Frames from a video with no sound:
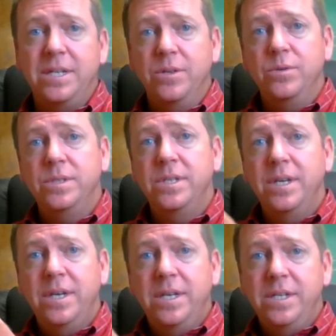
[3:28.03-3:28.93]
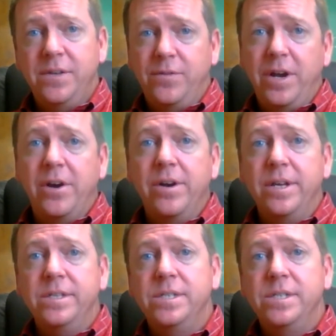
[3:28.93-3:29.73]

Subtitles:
in those different areas.